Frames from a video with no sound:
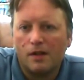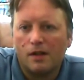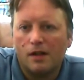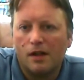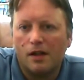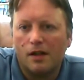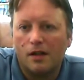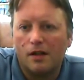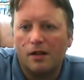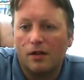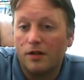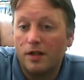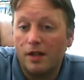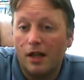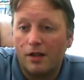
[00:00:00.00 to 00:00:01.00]
and I
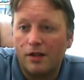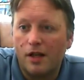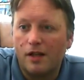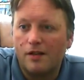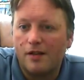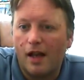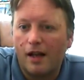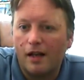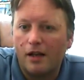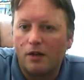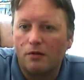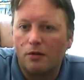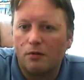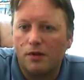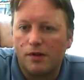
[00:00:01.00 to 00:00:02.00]
didn't actually exactly know
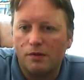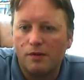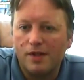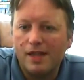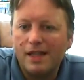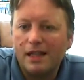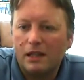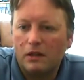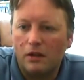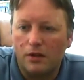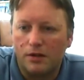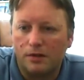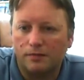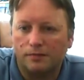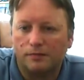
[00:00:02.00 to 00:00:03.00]
what it was. It was in a
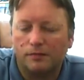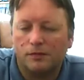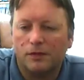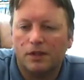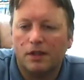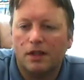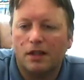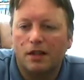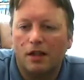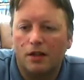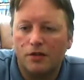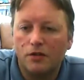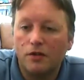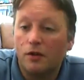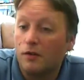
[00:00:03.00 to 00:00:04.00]
lot. I
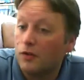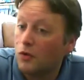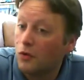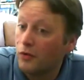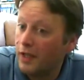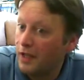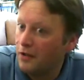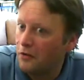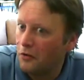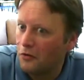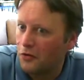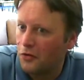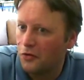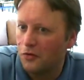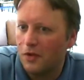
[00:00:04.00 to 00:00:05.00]
do know it's called King Kong
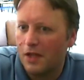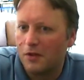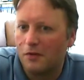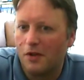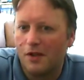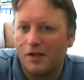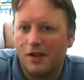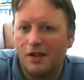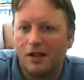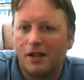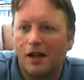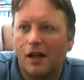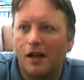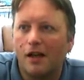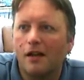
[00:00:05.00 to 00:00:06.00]
2, that's why it's under
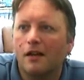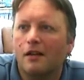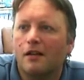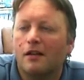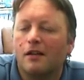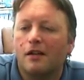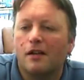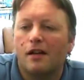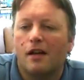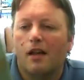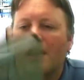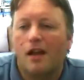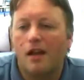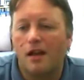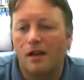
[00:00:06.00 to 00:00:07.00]
K,
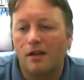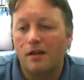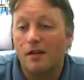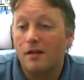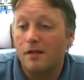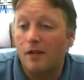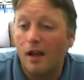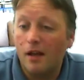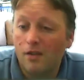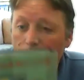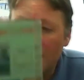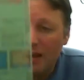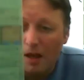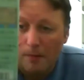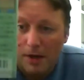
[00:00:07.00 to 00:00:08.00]
and it is
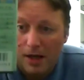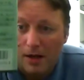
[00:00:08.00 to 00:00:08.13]
actually, I mean, it